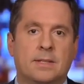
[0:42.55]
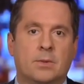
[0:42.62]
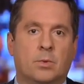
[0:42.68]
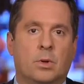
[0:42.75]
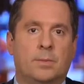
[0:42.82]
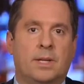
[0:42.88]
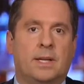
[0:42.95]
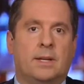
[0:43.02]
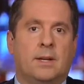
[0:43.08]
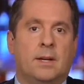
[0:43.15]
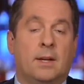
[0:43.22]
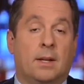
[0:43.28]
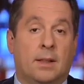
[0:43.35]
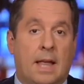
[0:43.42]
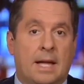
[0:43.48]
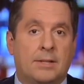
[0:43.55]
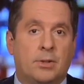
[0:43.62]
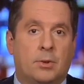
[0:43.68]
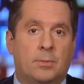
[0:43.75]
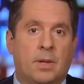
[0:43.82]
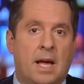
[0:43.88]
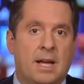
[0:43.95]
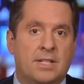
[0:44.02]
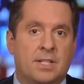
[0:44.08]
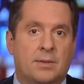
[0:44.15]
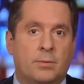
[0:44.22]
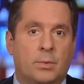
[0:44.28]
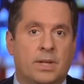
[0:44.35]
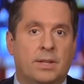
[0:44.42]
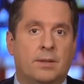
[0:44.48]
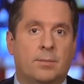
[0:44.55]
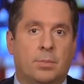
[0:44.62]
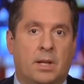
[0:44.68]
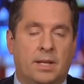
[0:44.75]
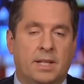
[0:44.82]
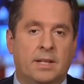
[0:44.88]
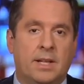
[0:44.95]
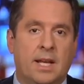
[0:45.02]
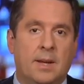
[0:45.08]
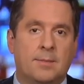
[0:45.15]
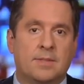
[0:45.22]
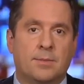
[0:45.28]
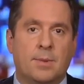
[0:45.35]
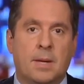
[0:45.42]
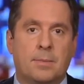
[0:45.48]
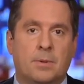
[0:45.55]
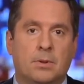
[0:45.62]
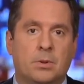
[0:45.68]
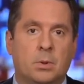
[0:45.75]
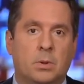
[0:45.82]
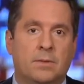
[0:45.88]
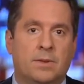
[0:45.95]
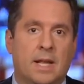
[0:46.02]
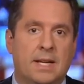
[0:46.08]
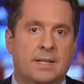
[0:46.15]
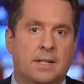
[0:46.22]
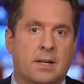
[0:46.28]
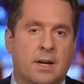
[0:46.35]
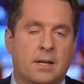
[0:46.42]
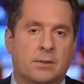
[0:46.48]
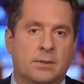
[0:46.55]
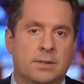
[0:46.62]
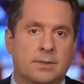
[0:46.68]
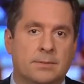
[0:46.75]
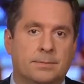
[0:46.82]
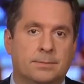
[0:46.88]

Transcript: So we'll be glad to oblige him with plenty of names of people who have lied to Congress.